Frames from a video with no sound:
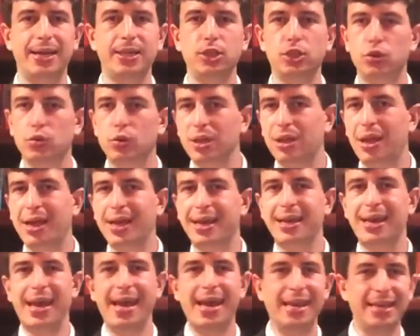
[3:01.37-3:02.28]
injury
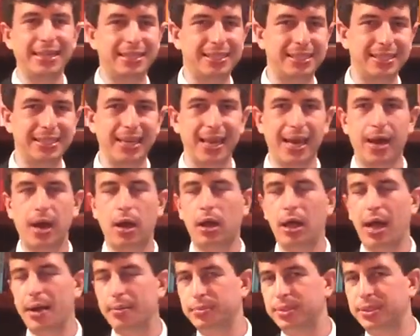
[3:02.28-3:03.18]
like an
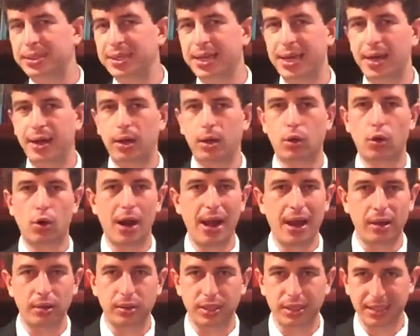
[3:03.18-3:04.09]
ACL, MCL, or
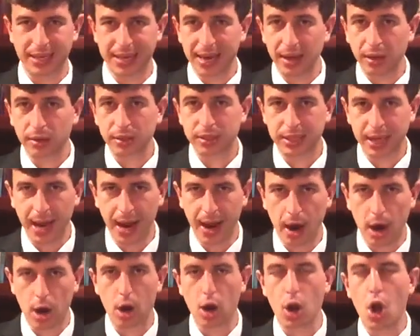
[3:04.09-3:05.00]
LCL
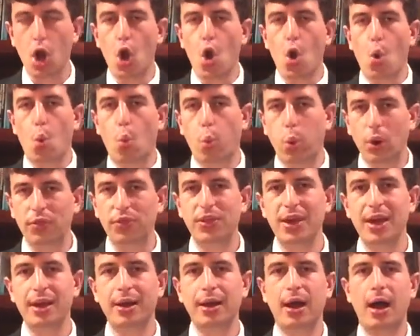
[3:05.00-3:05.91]
tear,
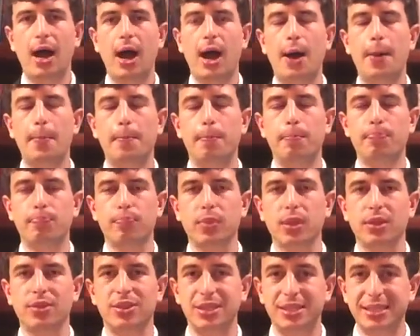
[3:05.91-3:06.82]
what
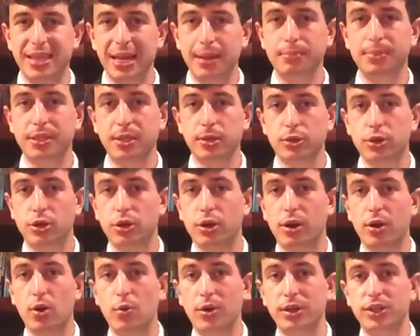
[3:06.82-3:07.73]
the stem cells
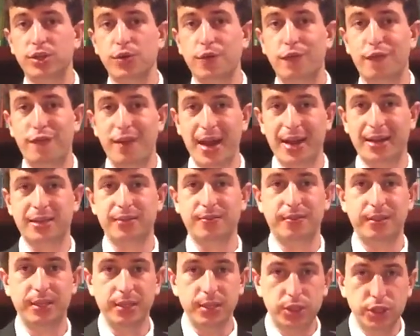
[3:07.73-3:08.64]
are going to
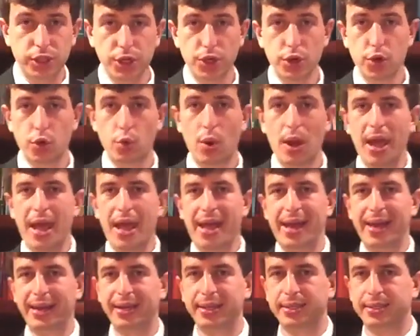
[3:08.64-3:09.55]
effectively do
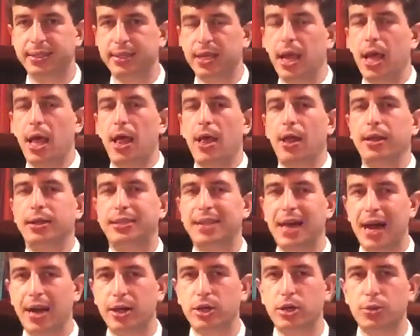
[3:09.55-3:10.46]
is
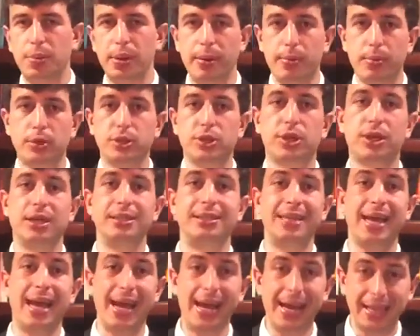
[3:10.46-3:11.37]
Dr. Bieber is going
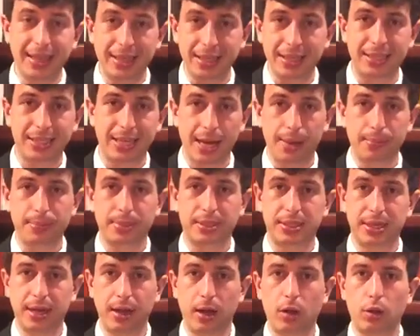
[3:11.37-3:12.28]
to take the stem
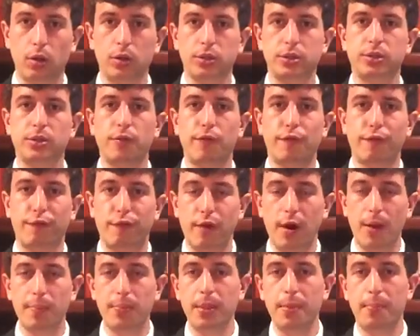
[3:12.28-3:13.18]
cells
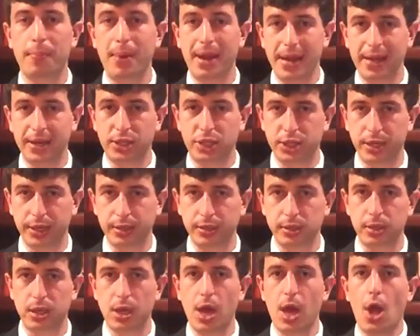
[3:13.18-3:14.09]
from the
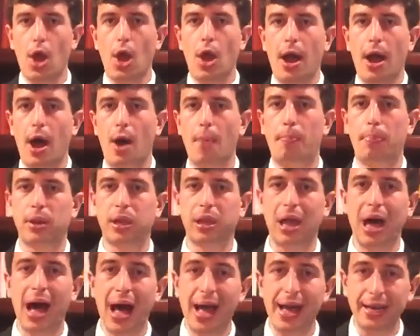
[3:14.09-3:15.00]
patient,
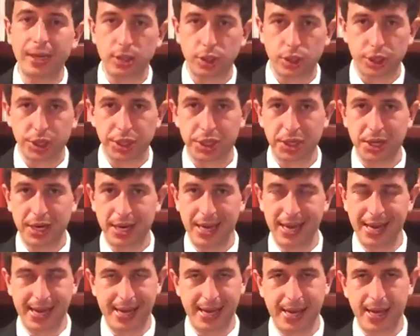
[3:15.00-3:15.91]
apply it to the
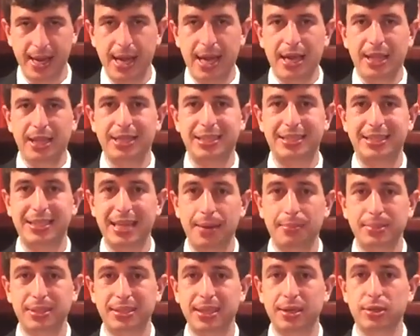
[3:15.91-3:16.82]
knee. The
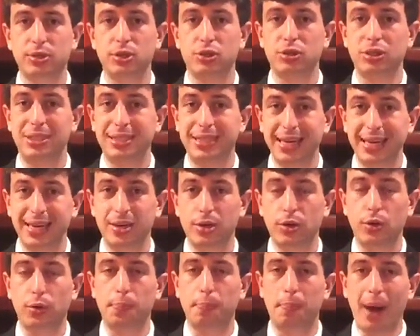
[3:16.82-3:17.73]
stem cells are
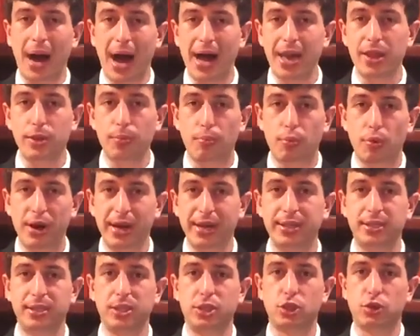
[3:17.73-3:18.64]
signaled by the
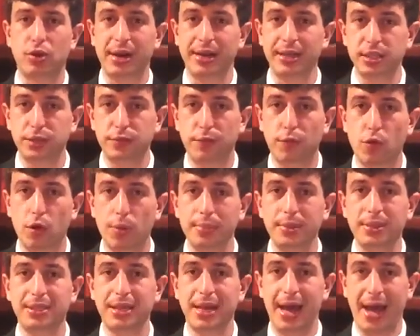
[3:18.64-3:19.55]
brain to
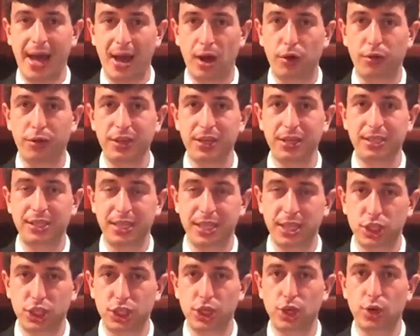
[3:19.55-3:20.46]
transform into healthy
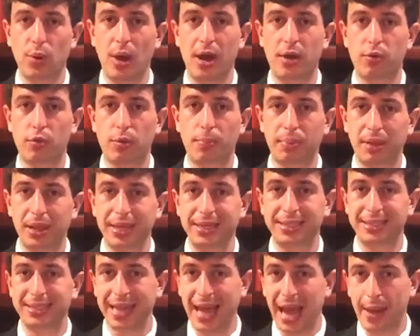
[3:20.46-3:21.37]
tissue and
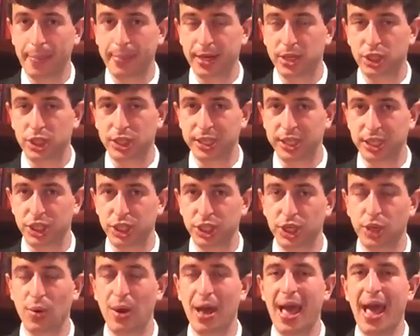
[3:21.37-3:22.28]
replace damaged
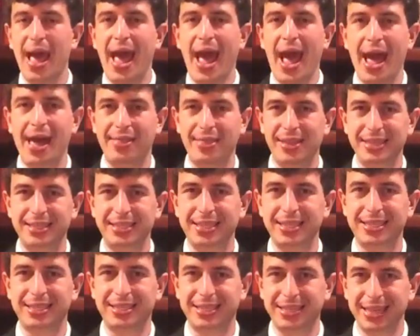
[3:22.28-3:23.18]
tissue, and this
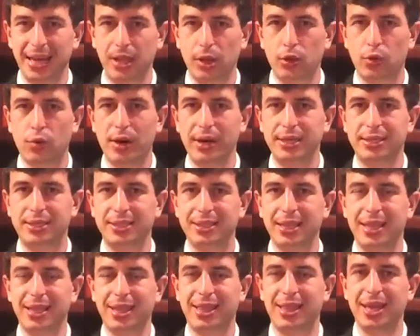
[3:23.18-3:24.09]

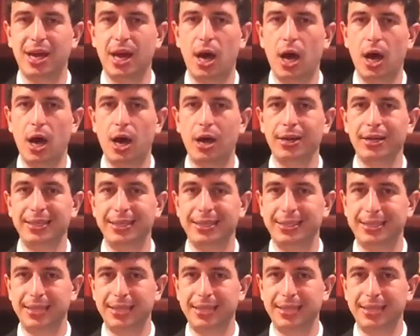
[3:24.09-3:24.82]
accelerates the